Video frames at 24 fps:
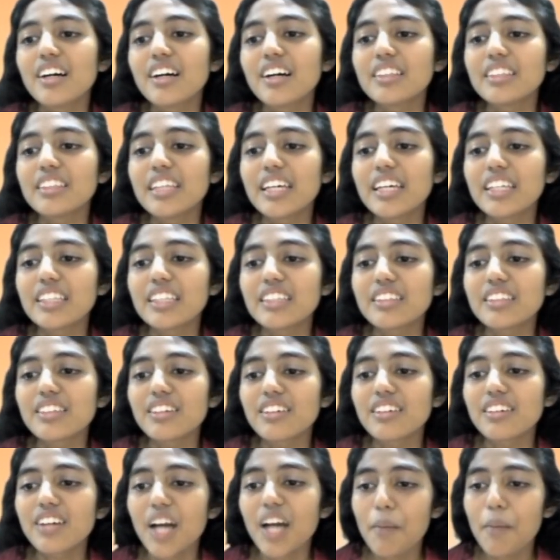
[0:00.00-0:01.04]
then
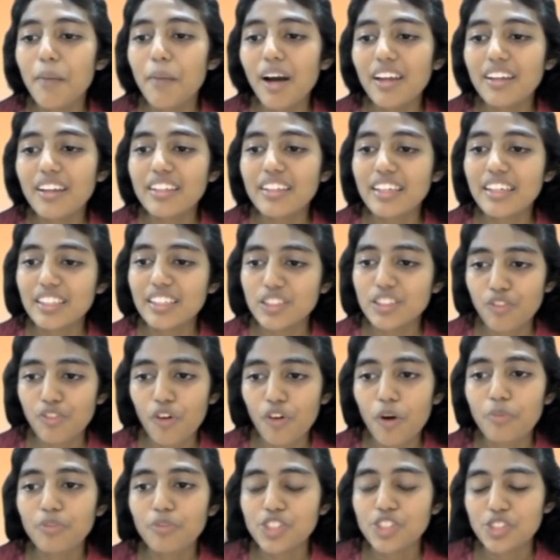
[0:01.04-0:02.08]
the mRNA is
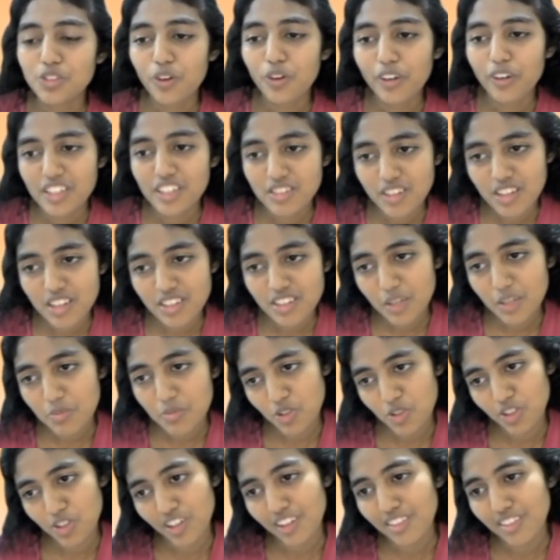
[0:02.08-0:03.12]
formed, which is called as
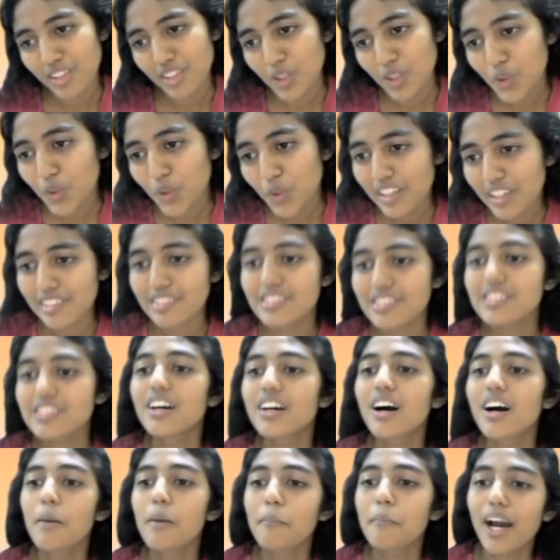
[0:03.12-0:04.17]
transcription in the nucleus
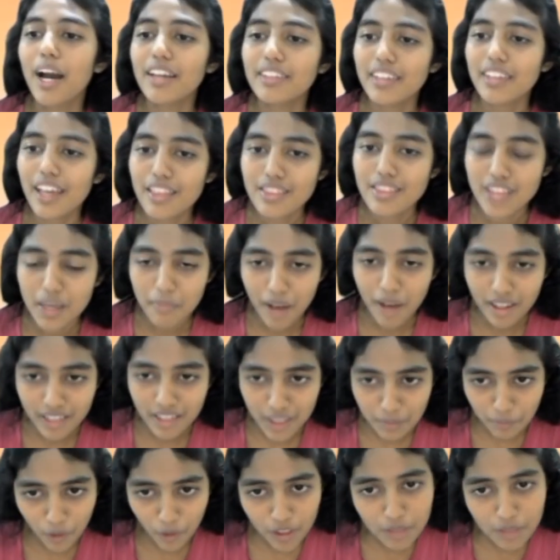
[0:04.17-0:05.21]
by the enzyme
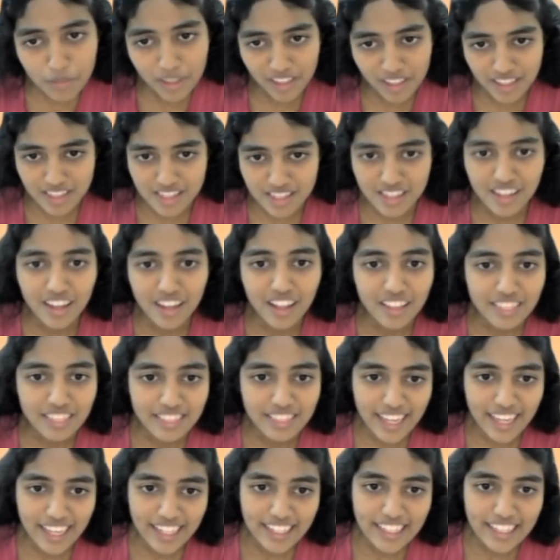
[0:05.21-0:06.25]
RNA polymerase.
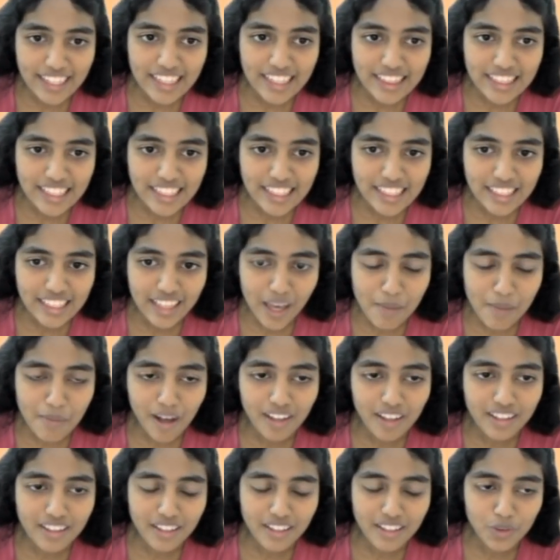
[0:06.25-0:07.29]
Then the
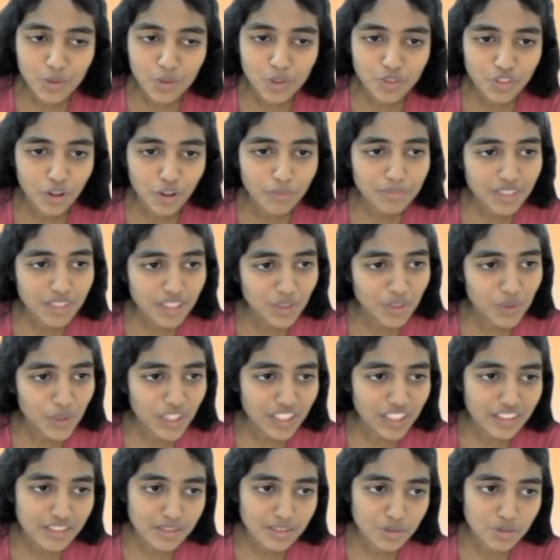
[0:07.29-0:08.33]
mRNA goes from the
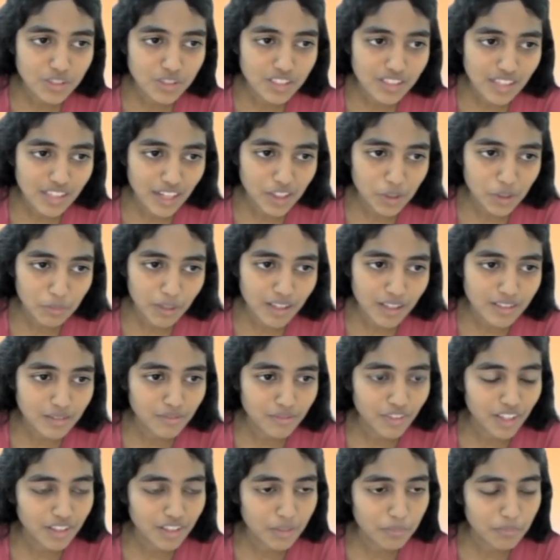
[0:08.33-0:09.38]
nucleus to the
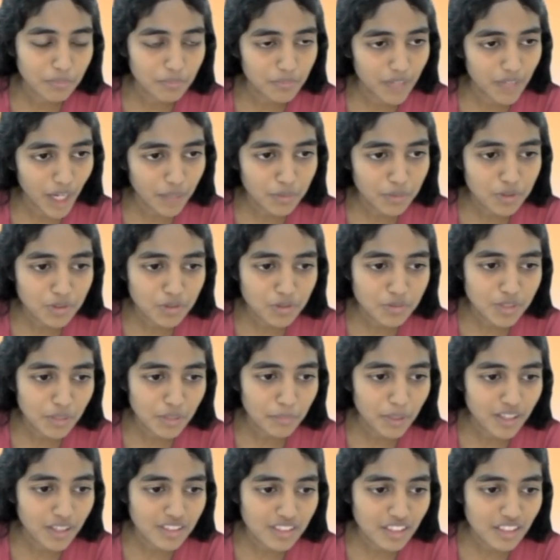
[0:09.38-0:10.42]
cytoplasm where the ribosomes are
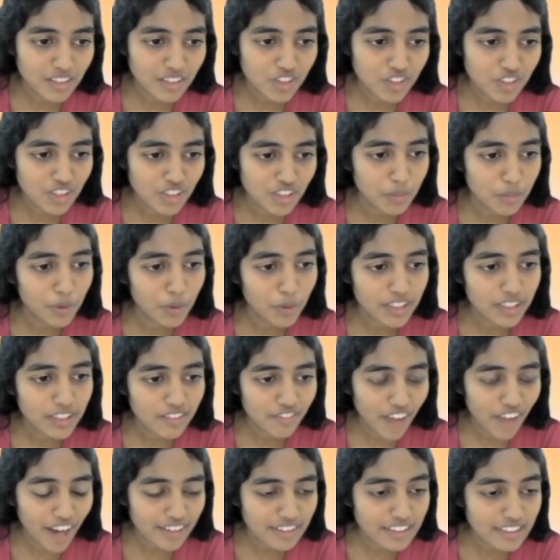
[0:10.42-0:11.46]
present, which are the protein
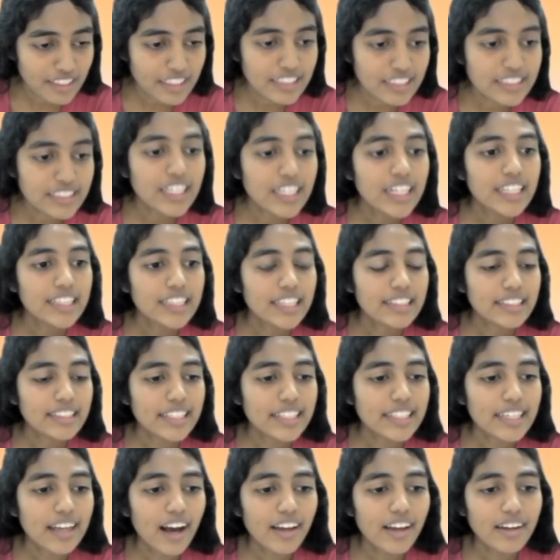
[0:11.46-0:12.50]
factories. Then the
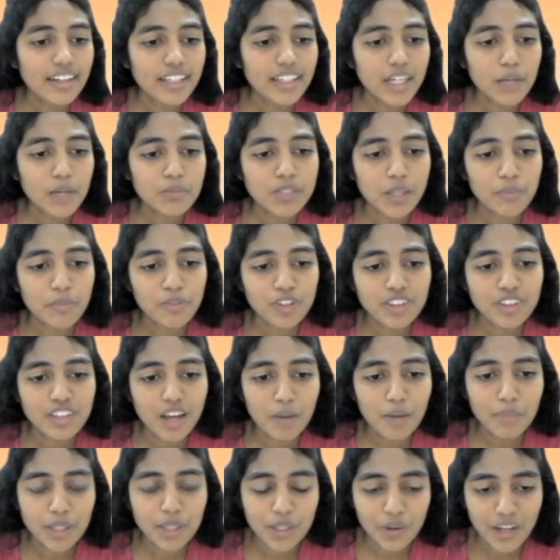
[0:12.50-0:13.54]
tRNA comes up with the
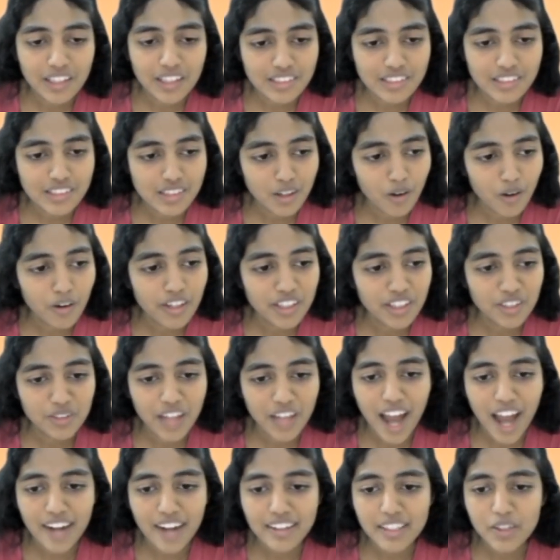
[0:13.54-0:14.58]
amino acids according to
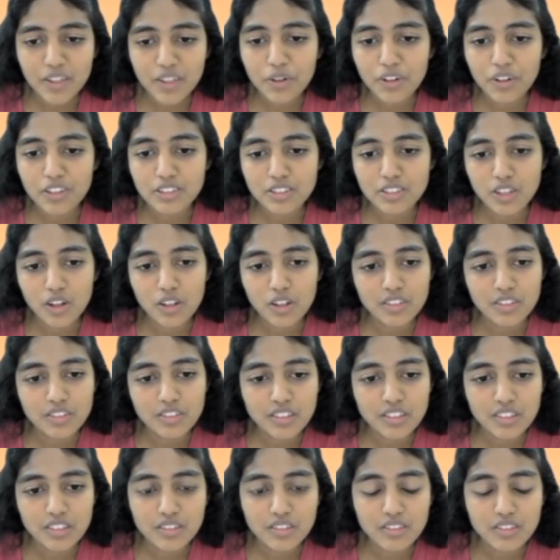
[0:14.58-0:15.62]
the anticodons or
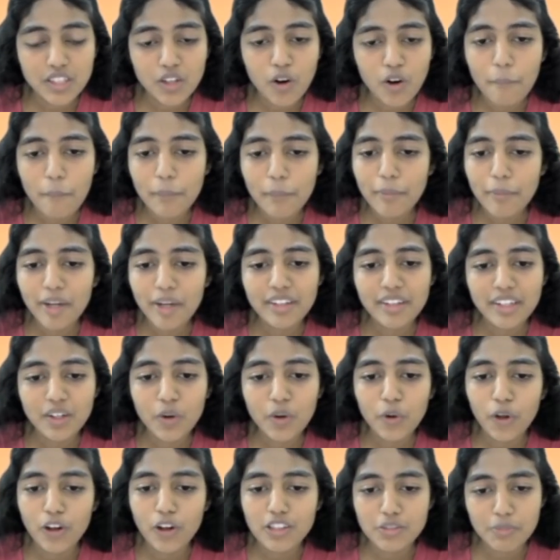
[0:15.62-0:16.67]
the complementary
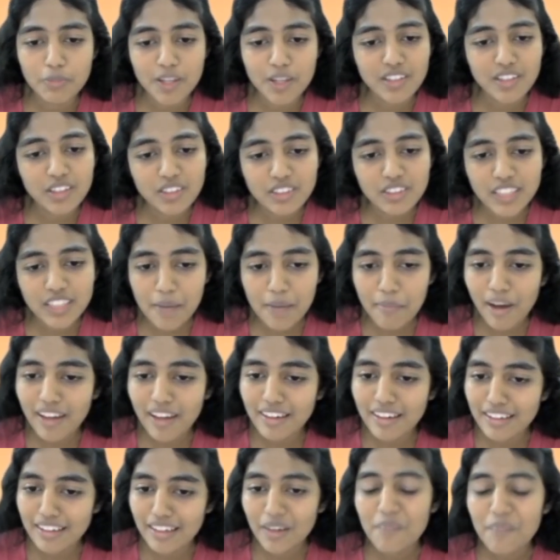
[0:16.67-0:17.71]
codons present on the
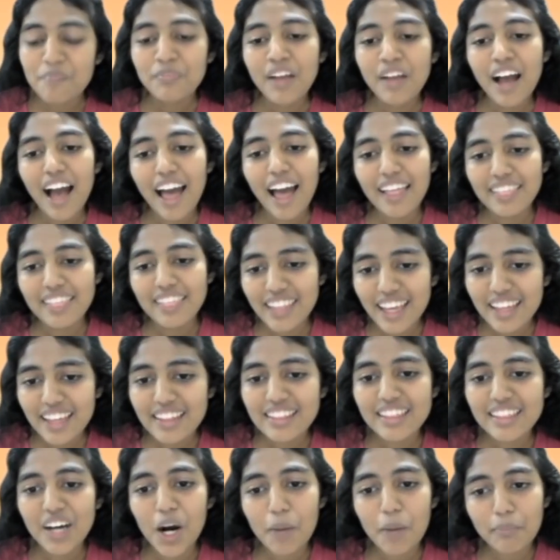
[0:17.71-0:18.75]
mRNA. And
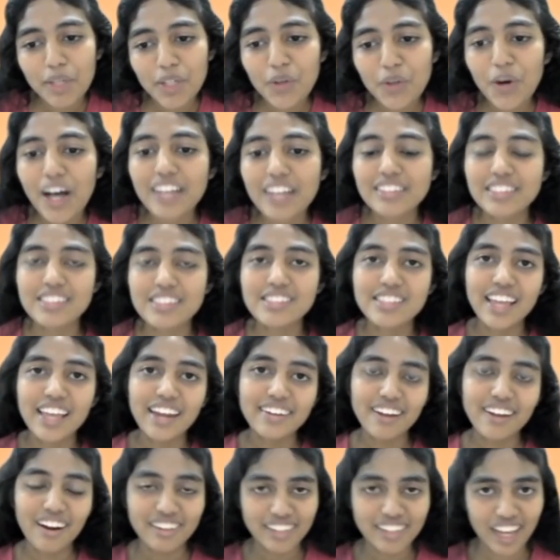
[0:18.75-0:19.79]
then the amino acids
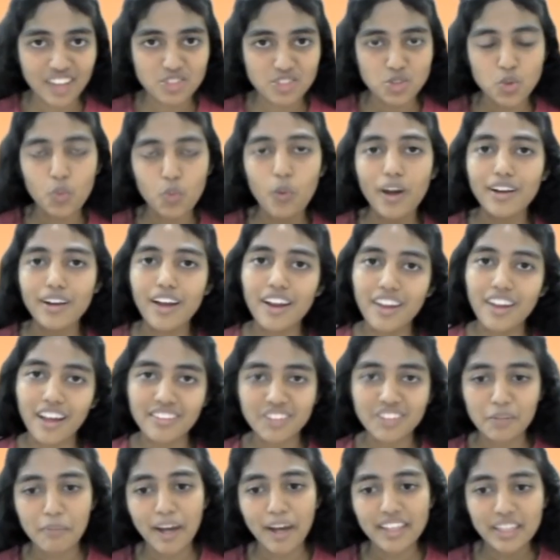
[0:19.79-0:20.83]
get attached to one
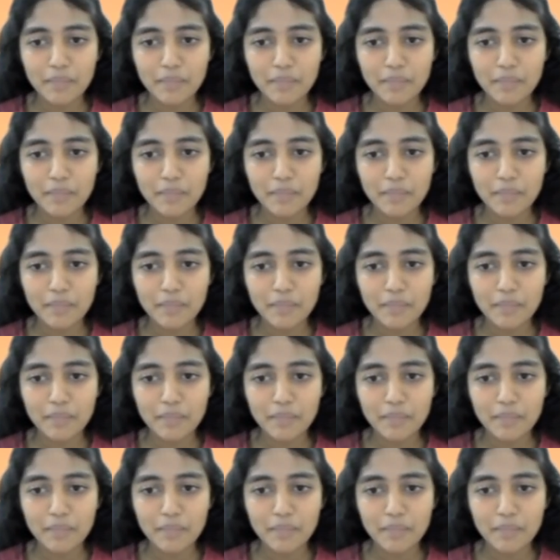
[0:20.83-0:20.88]
another by